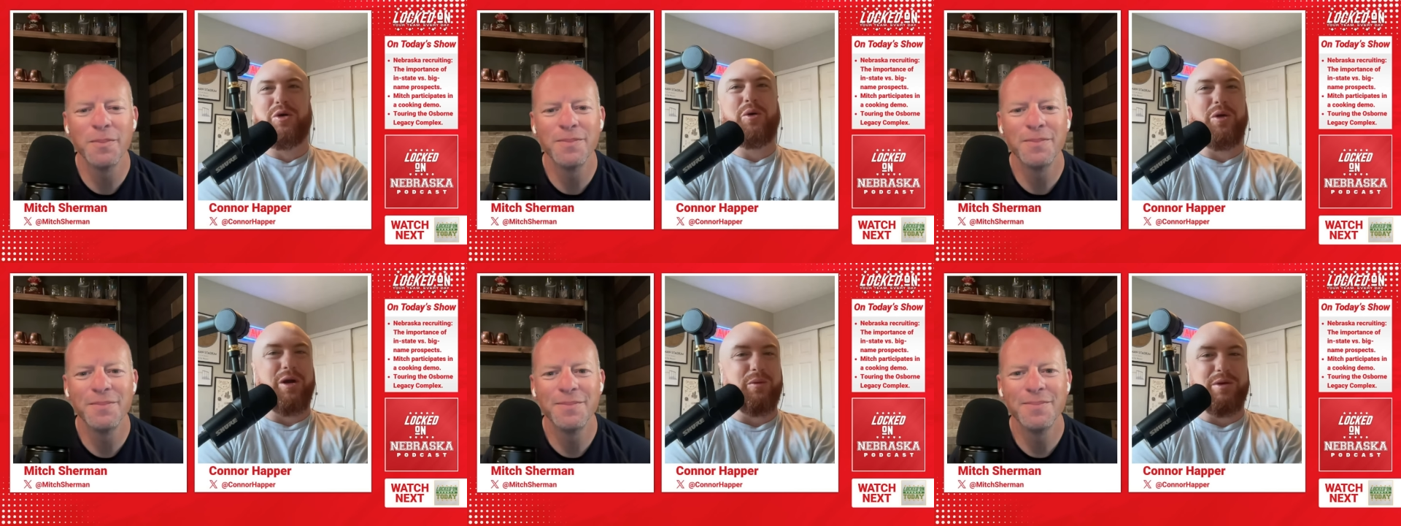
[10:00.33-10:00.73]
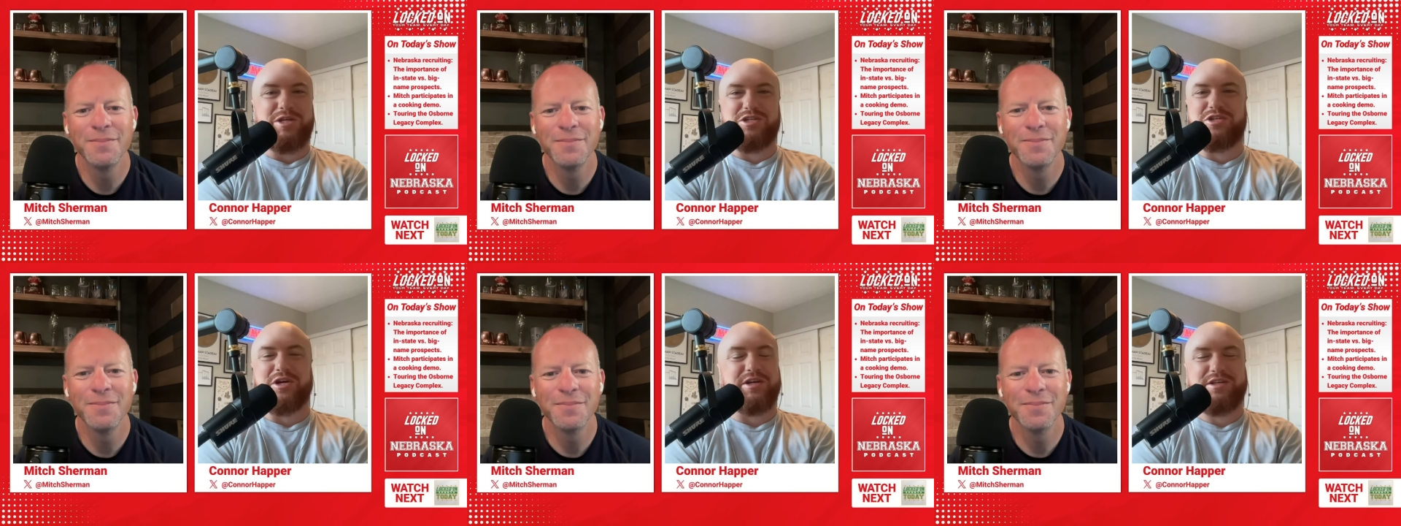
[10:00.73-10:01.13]
Speaker 1: floor,
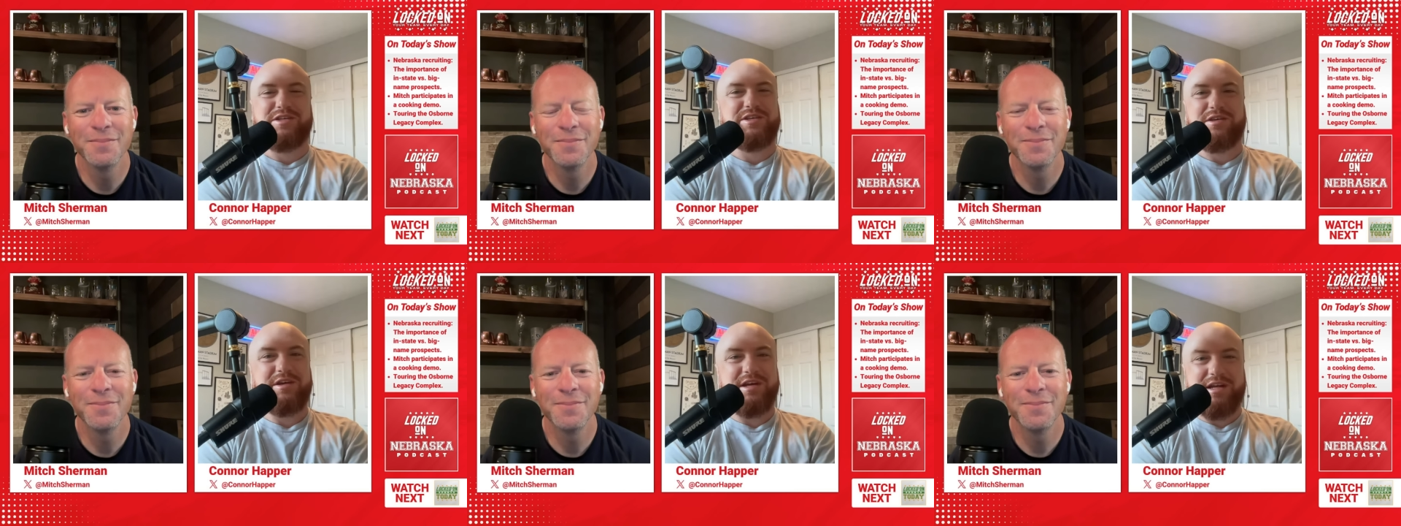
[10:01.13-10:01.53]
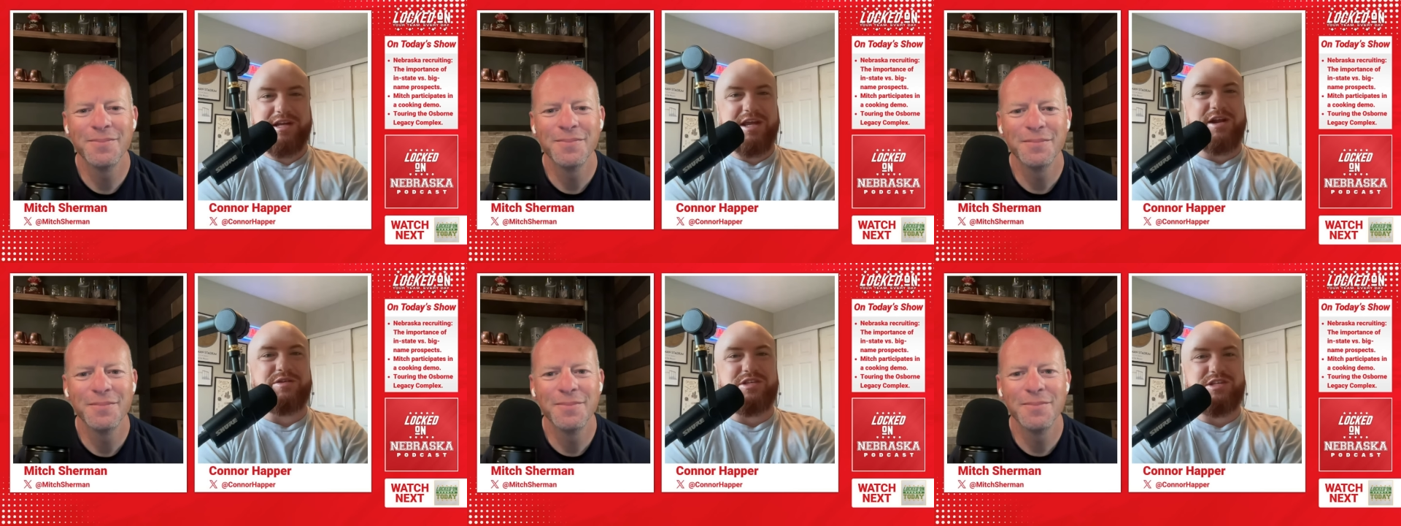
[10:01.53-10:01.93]
which took,
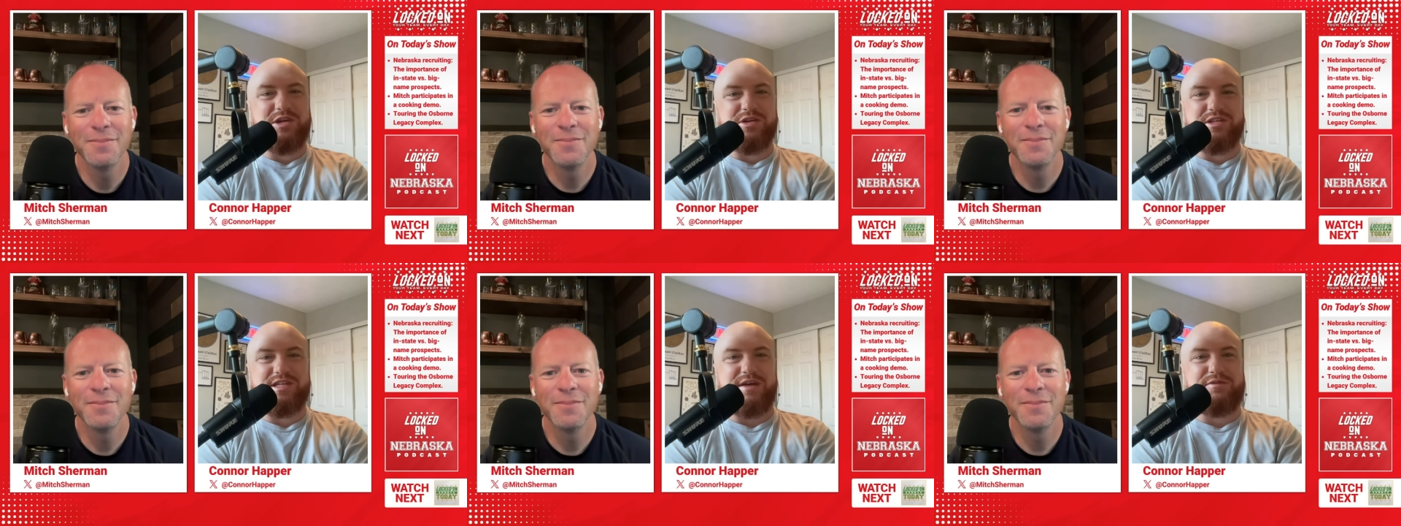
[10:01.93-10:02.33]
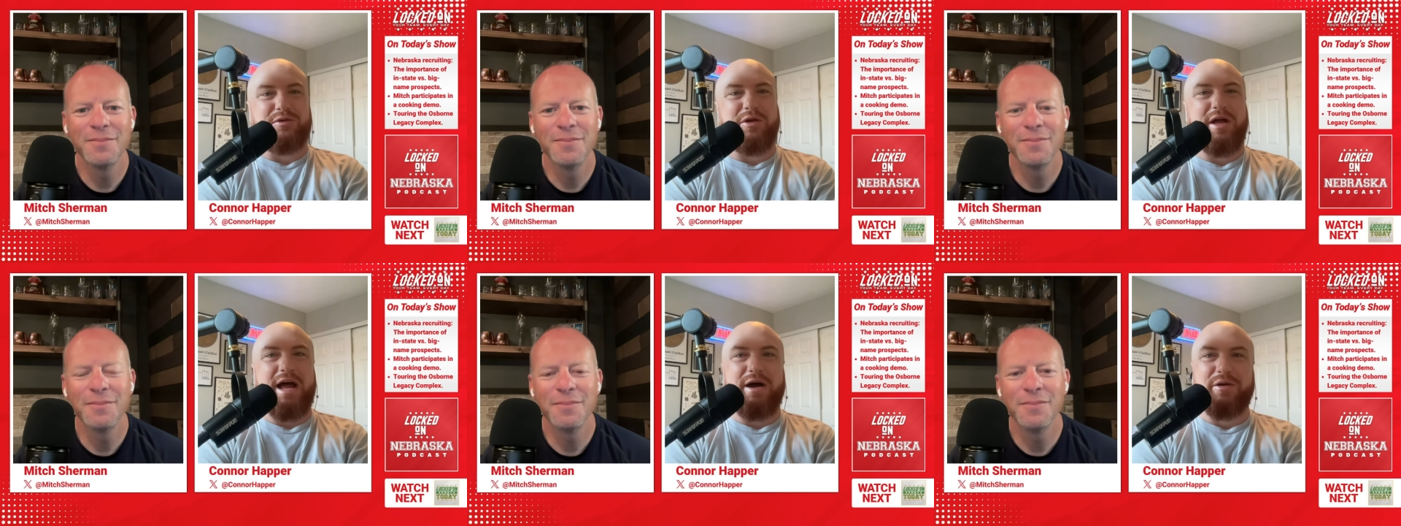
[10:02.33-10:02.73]
you know, still
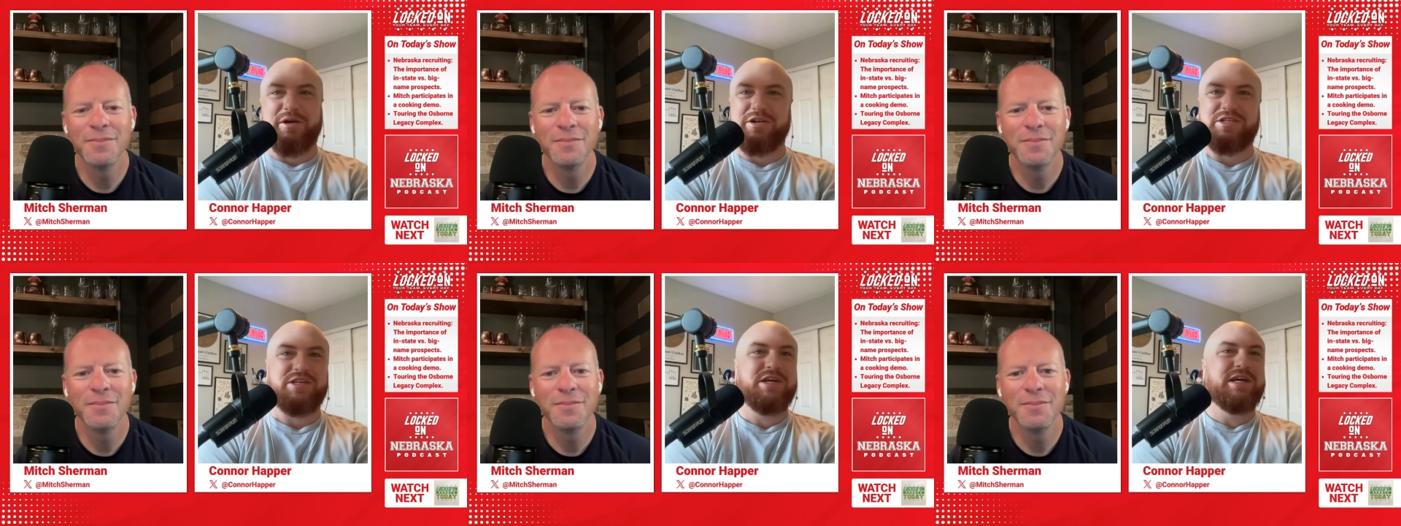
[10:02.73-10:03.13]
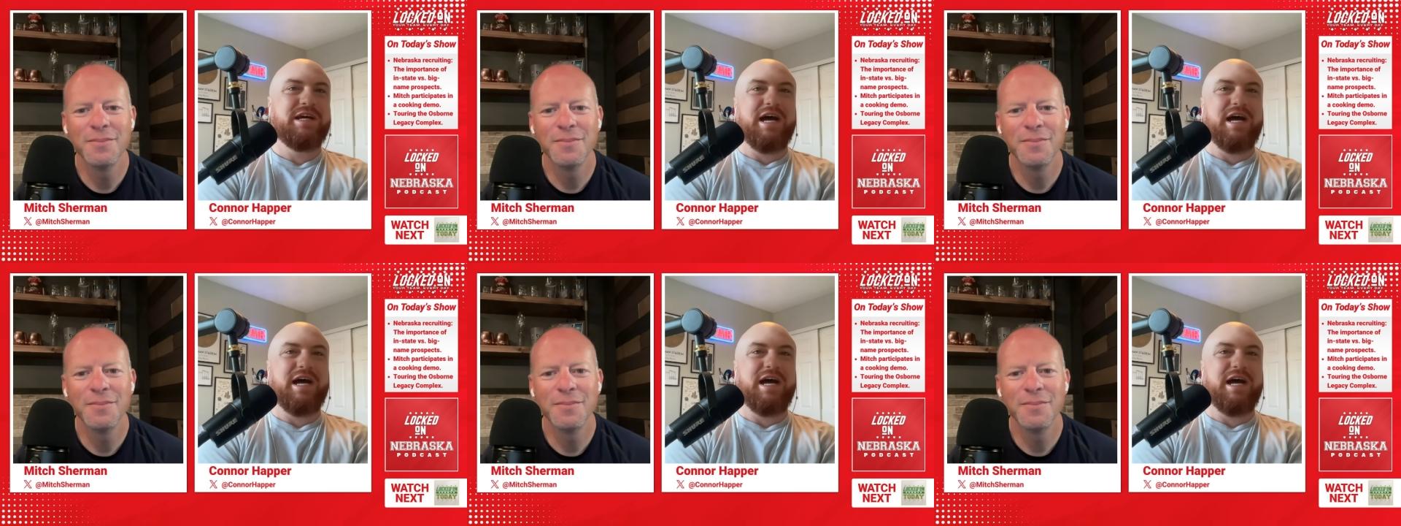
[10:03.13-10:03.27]
several hours.